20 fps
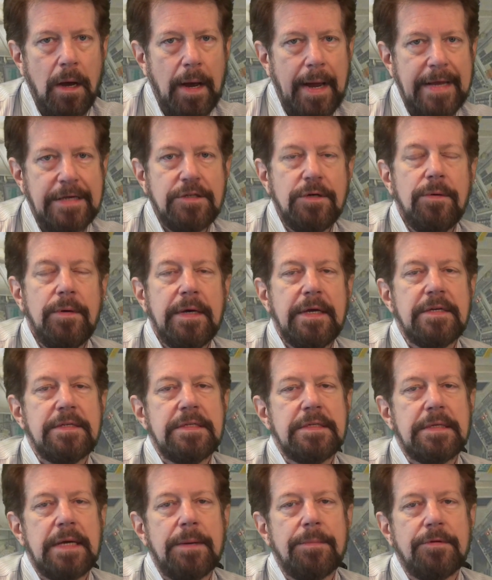And so it is
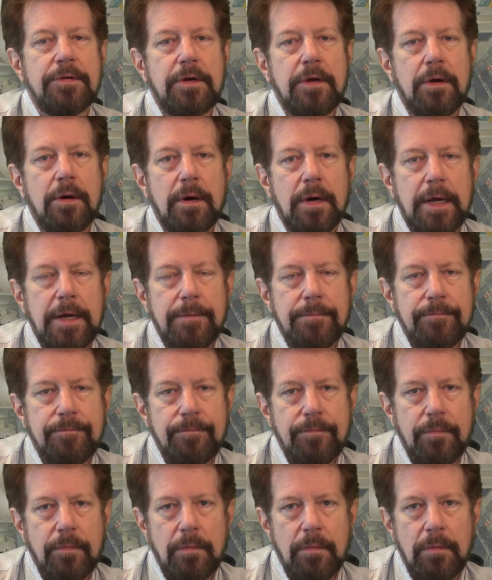in cybersecurity.
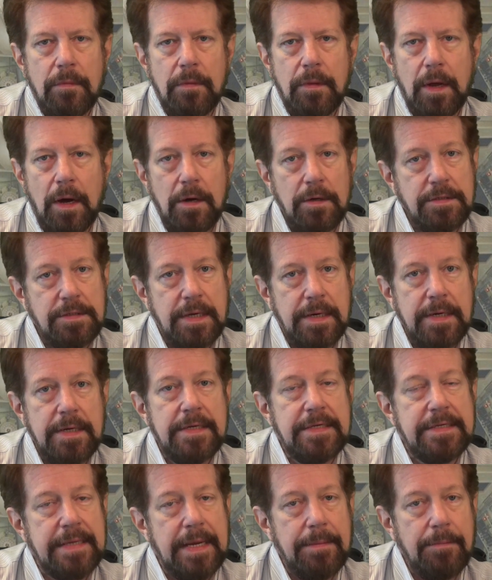They all sit in
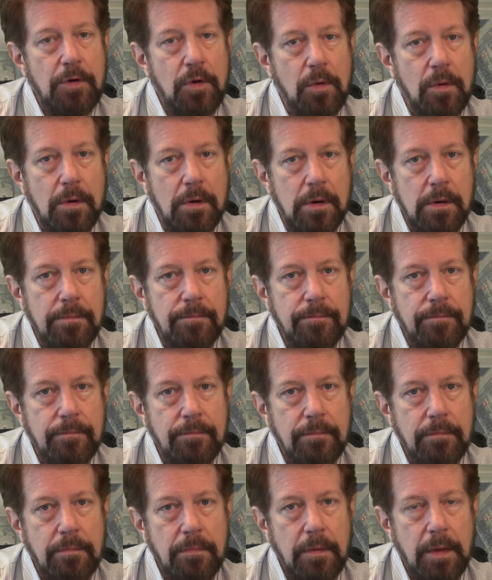the same corner
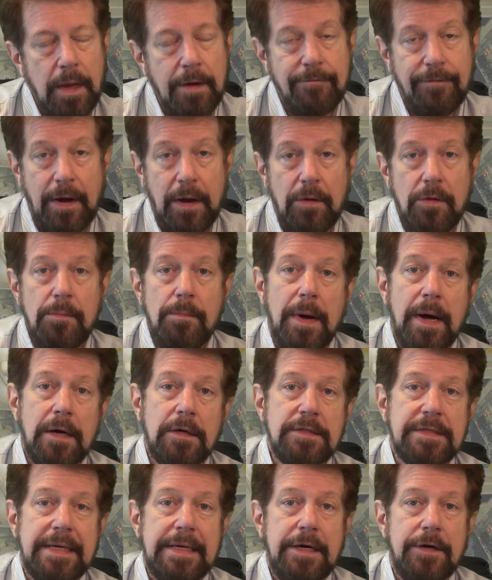and follow the model
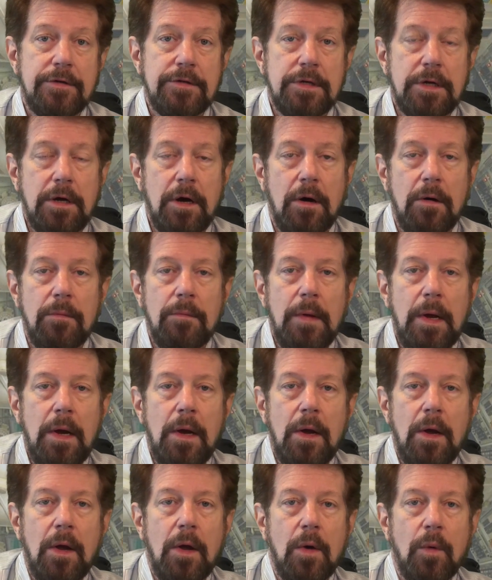set years ago,
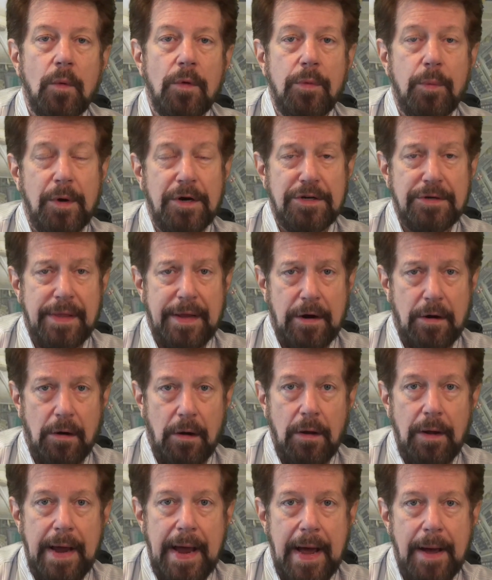with which they are
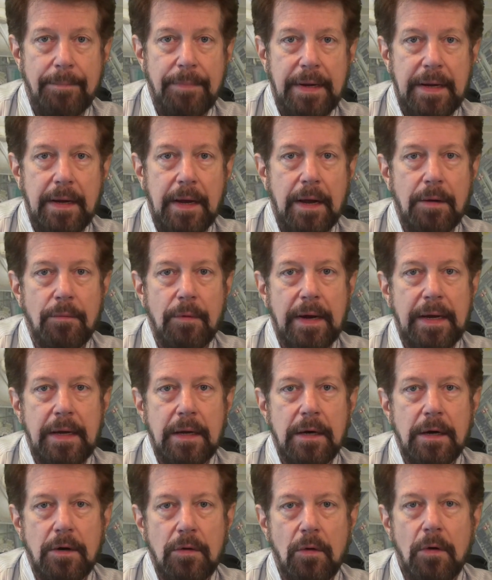all happy and rake
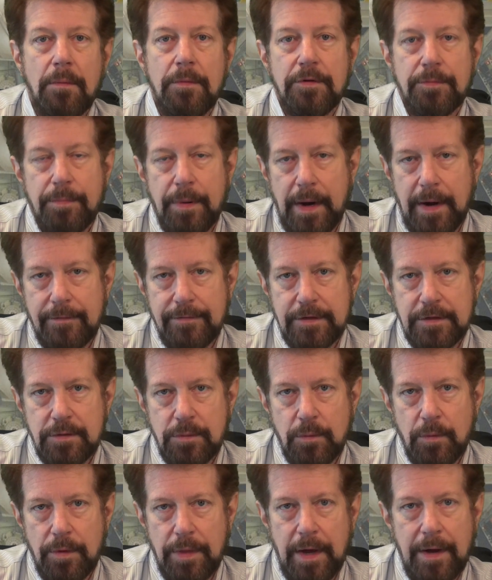in enormous profits
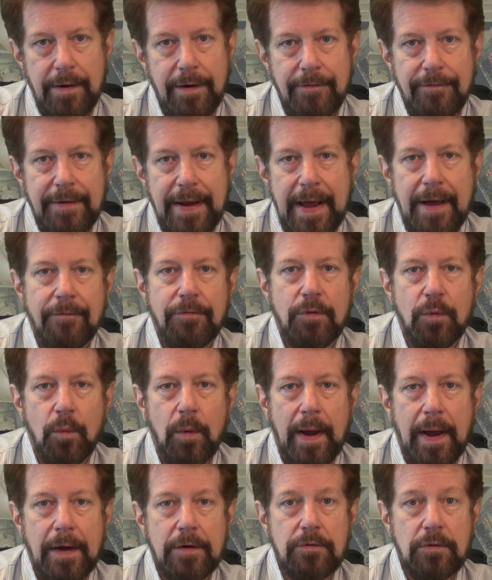without ever having to
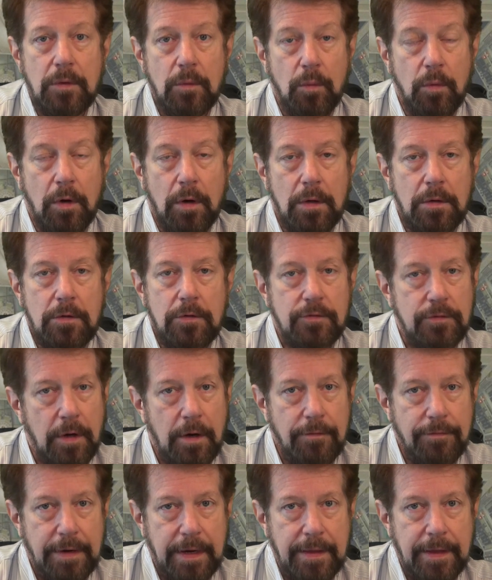actually work to
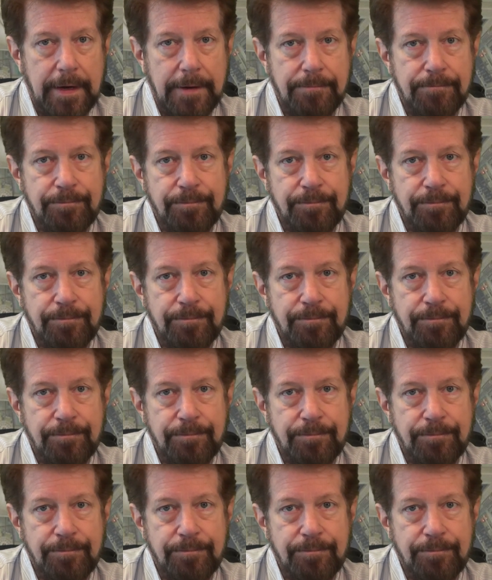solve anything.